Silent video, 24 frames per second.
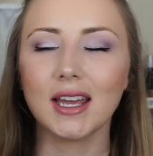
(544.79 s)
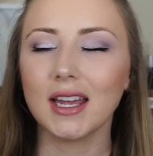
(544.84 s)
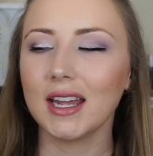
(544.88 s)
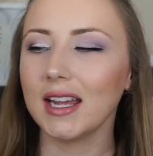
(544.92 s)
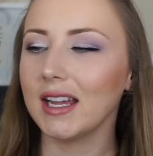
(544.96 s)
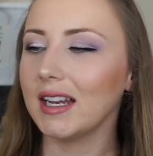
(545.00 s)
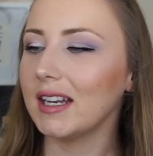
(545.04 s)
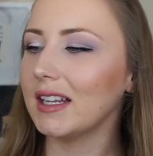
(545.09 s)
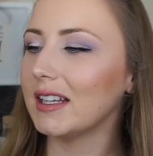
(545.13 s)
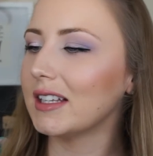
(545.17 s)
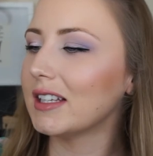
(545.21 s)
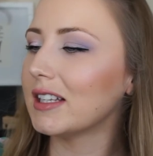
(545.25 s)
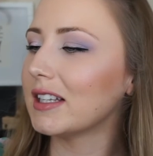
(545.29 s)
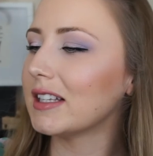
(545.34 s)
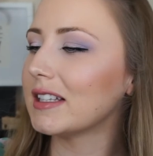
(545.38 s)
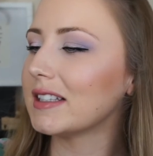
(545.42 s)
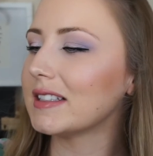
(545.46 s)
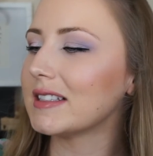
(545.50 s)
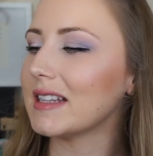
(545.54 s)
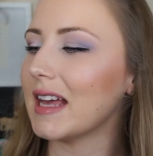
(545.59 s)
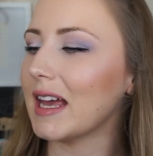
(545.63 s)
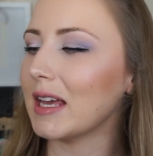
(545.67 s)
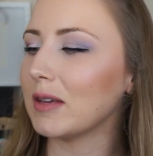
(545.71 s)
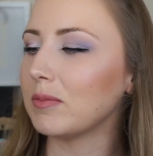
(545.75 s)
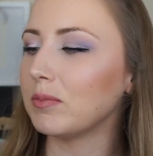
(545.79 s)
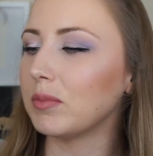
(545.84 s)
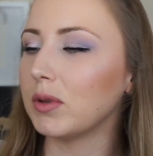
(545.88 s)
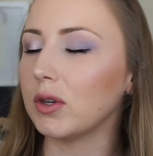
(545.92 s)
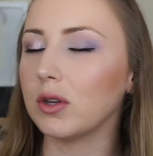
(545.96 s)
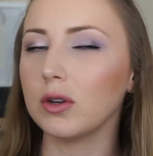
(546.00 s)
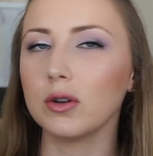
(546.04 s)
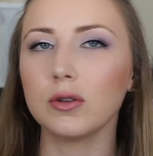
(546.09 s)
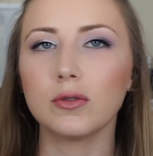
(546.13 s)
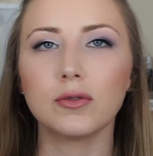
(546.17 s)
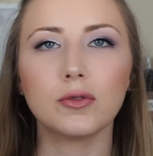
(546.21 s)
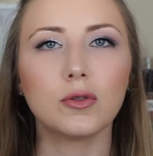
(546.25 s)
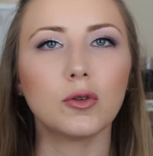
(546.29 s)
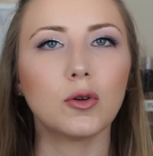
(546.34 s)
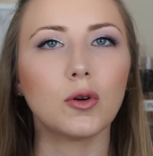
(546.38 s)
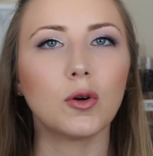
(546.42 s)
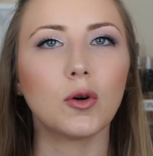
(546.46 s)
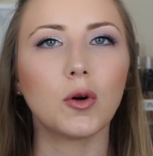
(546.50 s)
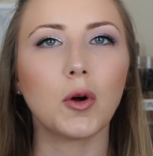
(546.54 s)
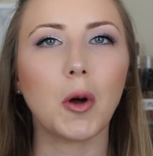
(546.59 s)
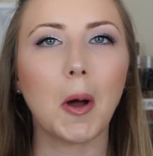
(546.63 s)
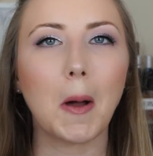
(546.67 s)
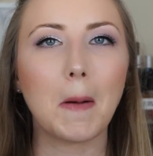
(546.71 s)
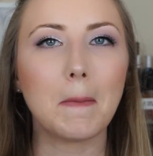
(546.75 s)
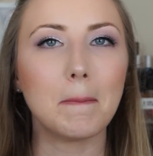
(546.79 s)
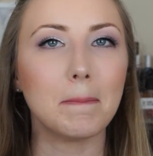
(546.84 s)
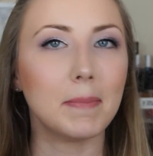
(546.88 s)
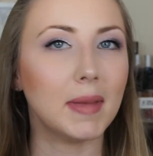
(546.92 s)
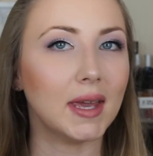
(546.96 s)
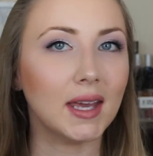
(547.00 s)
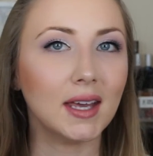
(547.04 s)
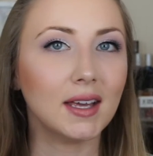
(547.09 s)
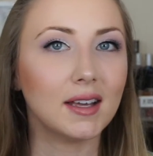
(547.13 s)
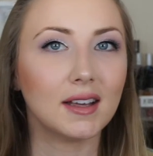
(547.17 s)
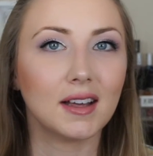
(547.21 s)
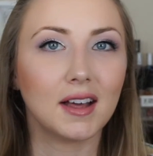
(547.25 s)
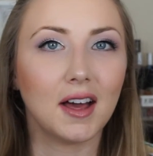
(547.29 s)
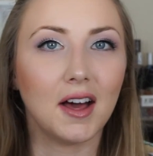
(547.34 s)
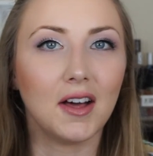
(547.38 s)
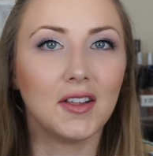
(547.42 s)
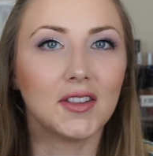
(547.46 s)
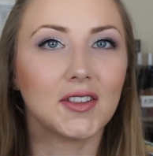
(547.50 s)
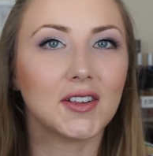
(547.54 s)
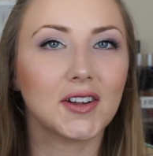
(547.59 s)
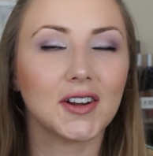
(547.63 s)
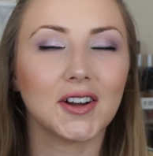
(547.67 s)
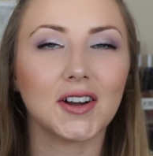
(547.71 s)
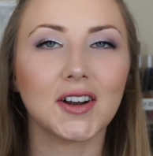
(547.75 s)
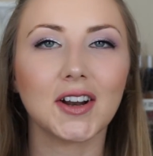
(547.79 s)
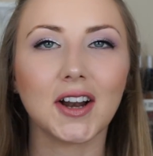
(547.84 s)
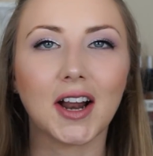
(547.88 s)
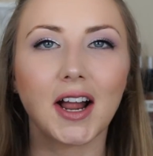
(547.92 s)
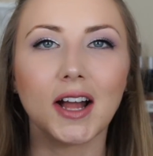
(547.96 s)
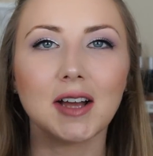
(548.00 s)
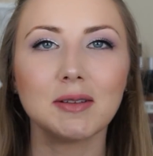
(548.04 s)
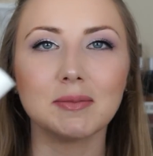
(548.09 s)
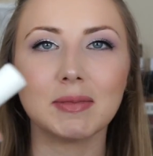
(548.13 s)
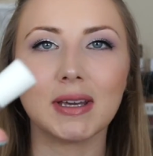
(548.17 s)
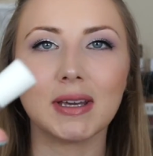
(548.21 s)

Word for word: It is a beautiful mint color. I